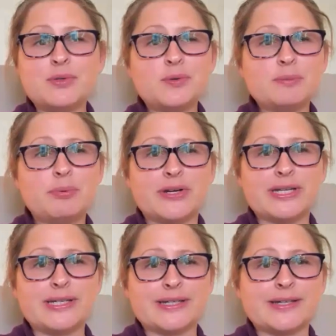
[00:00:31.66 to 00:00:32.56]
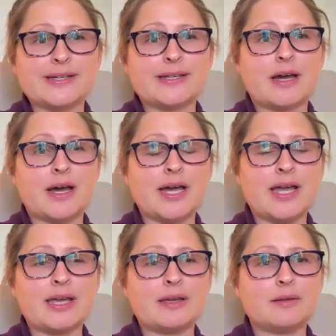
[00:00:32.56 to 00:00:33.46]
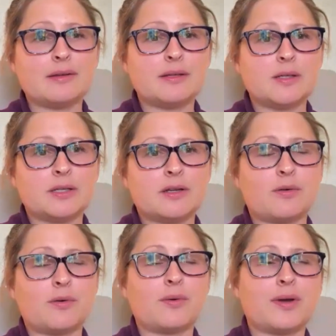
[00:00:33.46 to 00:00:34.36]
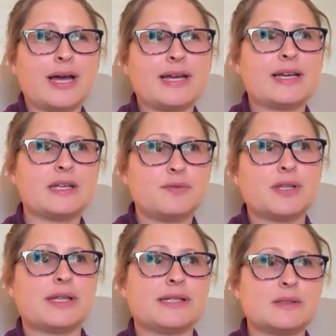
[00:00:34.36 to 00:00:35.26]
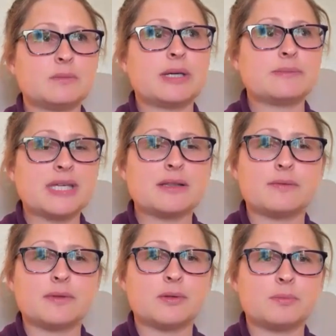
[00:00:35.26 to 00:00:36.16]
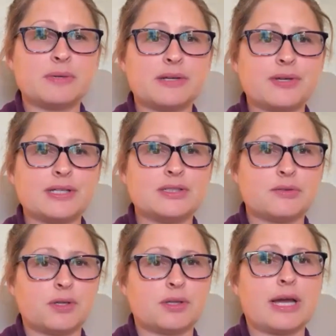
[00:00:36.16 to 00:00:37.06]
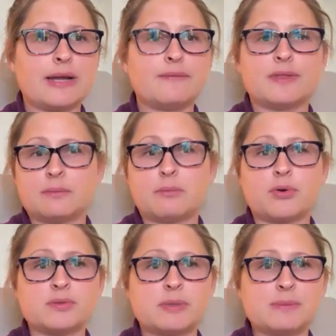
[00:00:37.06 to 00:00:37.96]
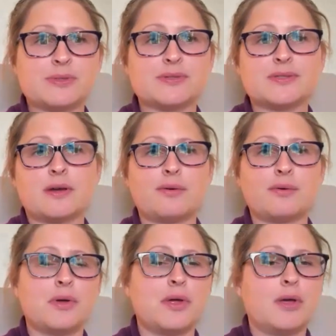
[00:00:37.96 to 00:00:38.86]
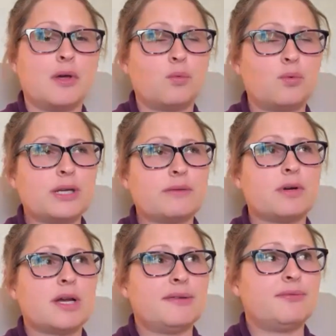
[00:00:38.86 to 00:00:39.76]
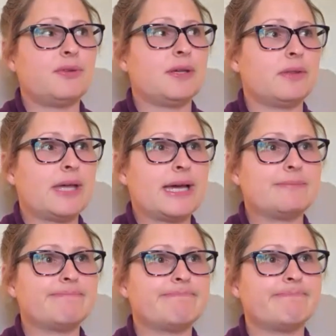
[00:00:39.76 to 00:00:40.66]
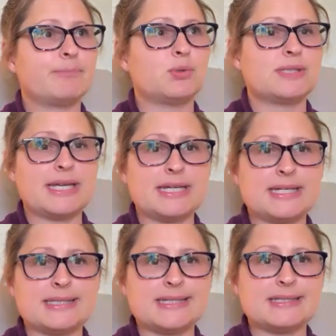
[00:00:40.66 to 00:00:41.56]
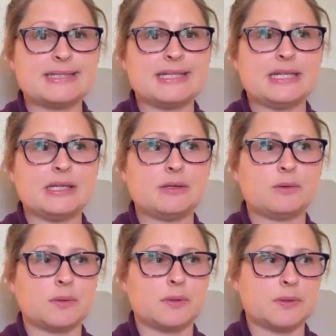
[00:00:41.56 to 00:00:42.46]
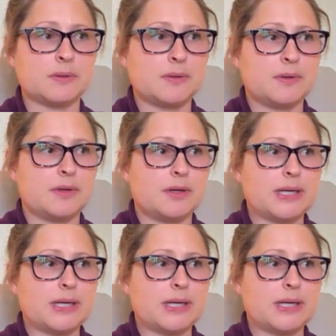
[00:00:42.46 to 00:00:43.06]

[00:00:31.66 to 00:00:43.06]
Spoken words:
I'm doing pretty good. I kind of feel like sometimes I live a little bit of a different life than most people. So, whenever I feel that, we'll say intensity or